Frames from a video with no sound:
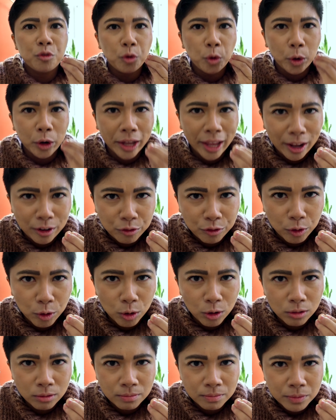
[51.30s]

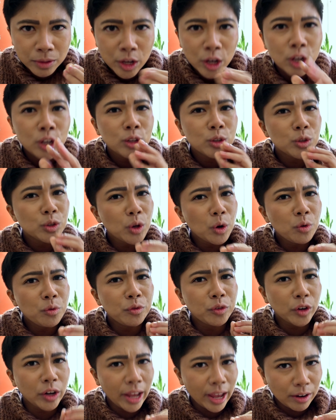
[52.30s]
forgetful. So
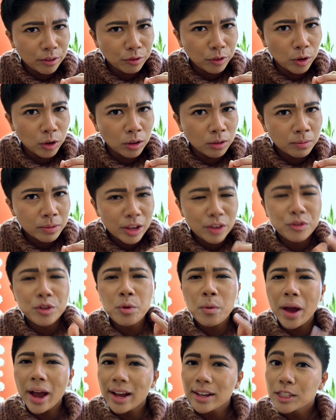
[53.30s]
forgetful. If
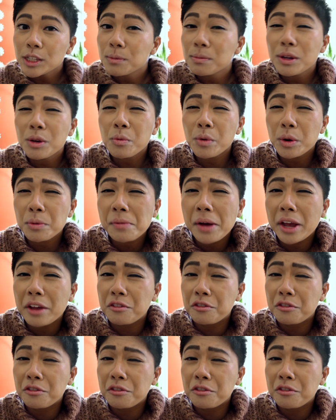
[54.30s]
you asked me where my